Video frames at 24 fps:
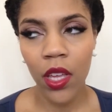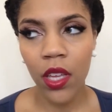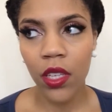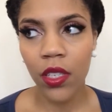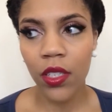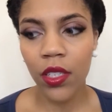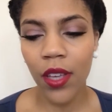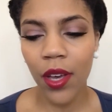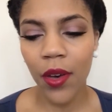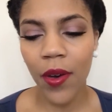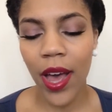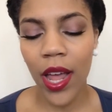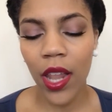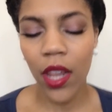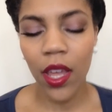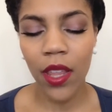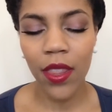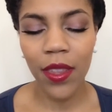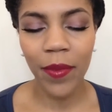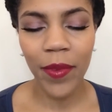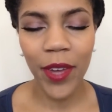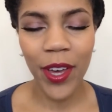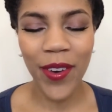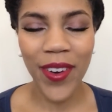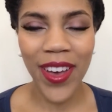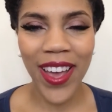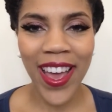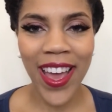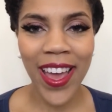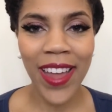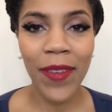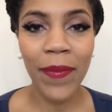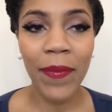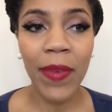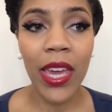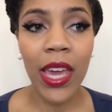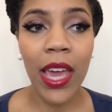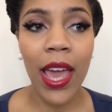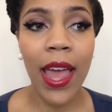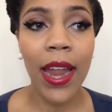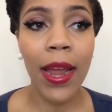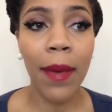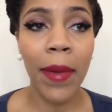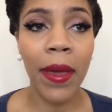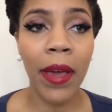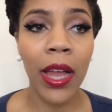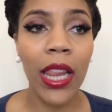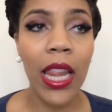So I let them go ahead of me,
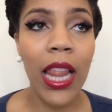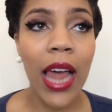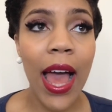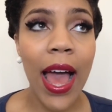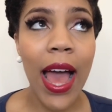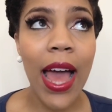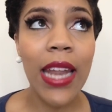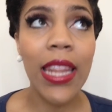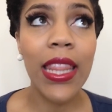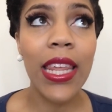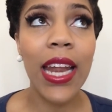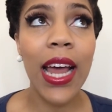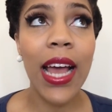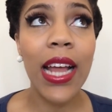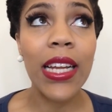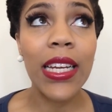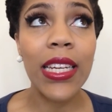and I'm glad that I